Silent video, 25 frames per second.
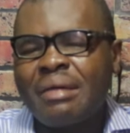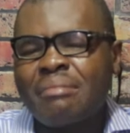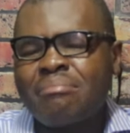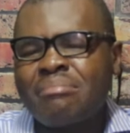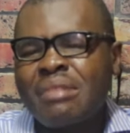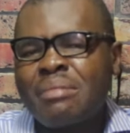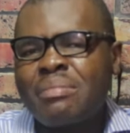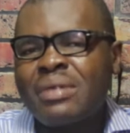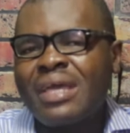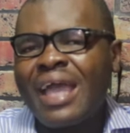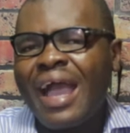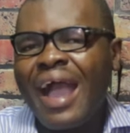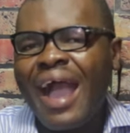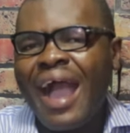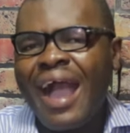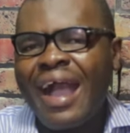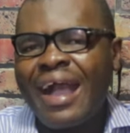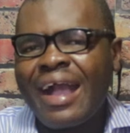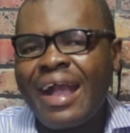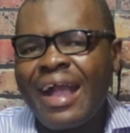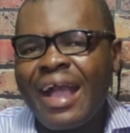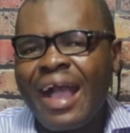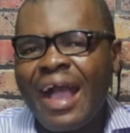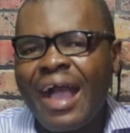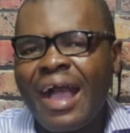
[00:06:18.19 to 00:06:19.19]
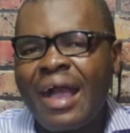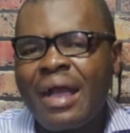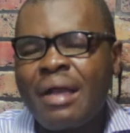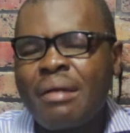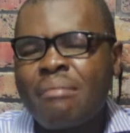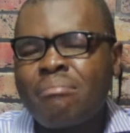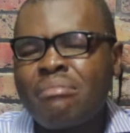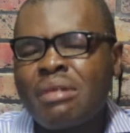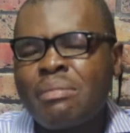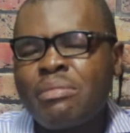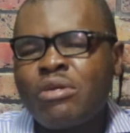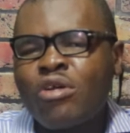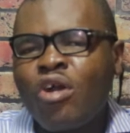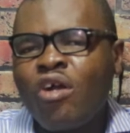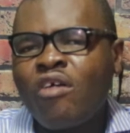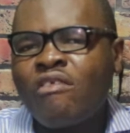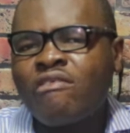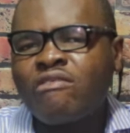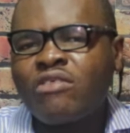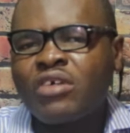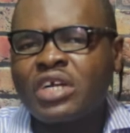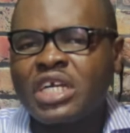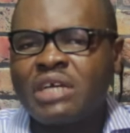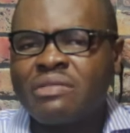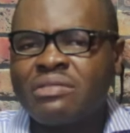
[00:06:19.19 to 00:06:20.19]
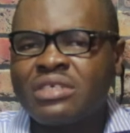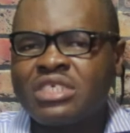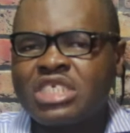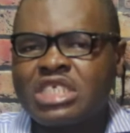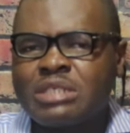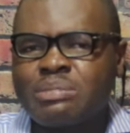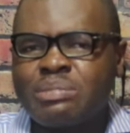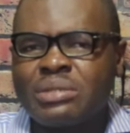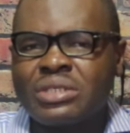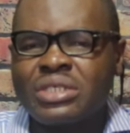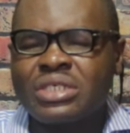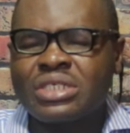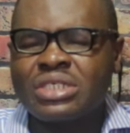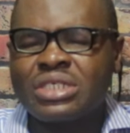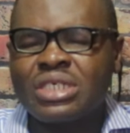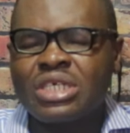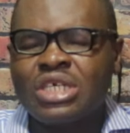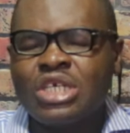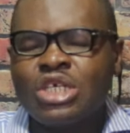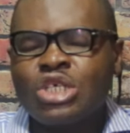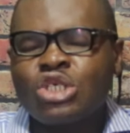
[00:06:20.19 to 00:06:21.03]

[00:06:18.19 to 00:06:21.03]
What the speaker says: maybe anger, maybe unforgiving spirit.